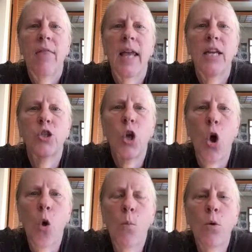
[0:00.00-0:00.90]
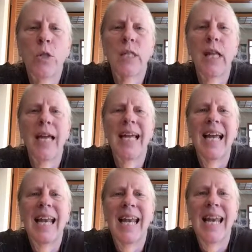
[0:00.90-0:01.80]
that it's almost
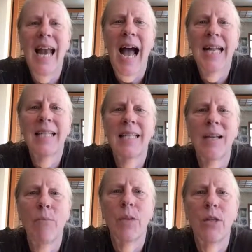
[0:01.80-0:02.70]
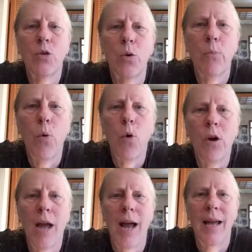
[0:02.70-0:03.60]
like not something to
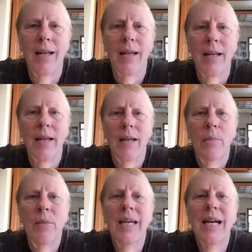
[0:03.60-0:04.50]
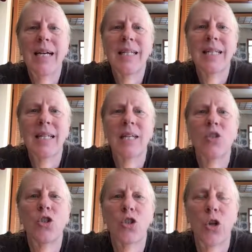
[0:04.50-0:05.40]
report on because
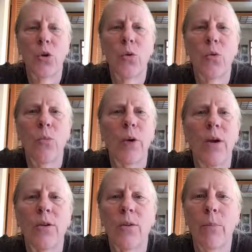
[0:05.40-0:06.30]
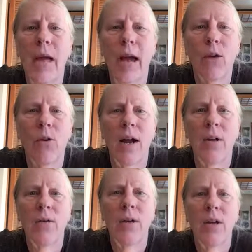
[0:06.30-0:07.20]
it's so part of the
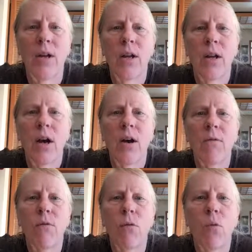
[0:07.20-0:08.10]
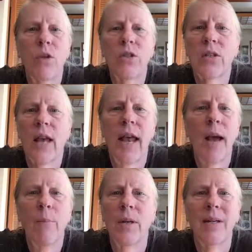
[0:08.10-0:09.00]
background of what's
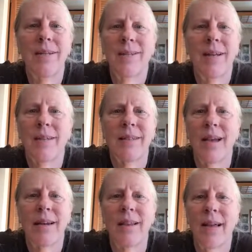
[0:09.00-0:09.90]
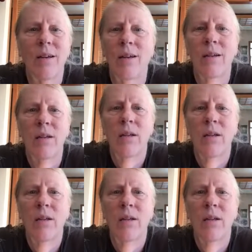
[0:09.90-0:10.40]
happened. It's kind of like,